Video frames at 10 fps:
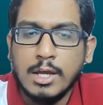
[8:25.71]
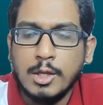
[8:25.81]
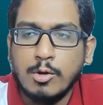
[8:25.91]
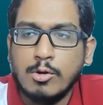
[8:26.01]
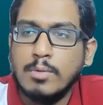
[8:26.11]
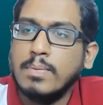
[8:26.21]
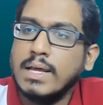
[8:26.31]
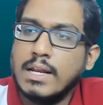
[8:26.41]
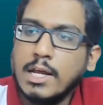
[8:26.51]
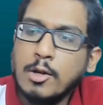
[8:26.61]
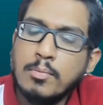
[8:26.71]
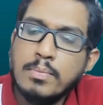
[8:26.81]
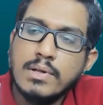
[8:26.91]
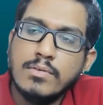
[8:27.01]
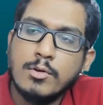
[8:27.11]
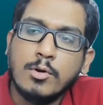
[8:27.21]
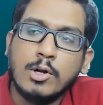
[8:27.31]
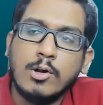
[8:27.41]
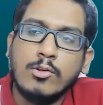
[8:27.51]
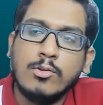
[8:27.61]
You could play Rilopus, you could
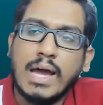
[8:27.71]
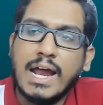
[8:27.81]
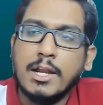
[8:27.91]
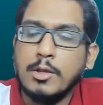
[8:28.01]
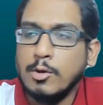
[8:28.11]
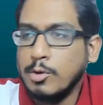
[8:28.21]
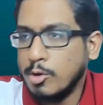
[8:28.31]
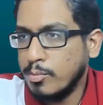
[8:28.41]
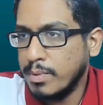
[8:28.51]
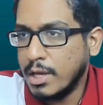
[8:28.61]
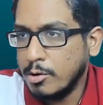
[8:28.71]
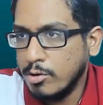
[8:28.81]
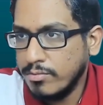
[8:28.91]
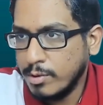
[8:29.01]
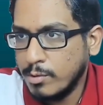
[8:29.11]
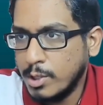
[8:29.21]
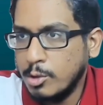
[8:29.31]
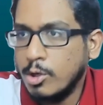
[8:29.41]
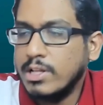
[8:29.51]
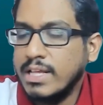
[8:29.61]
also add Gyuccio Piano if you want
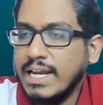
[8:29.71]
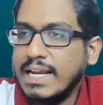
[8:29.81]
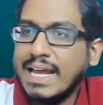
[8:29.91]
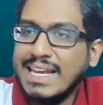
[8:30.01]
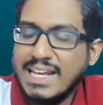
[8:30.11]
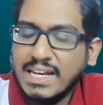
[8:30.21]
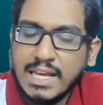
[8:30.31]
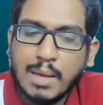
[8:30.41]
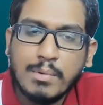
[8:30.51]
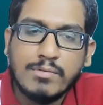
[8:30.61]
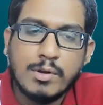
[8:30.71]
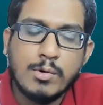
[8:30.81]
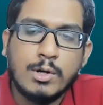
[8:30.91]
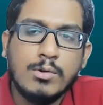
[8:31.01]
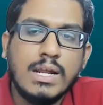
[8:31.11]
to, or the Italian game if you want to.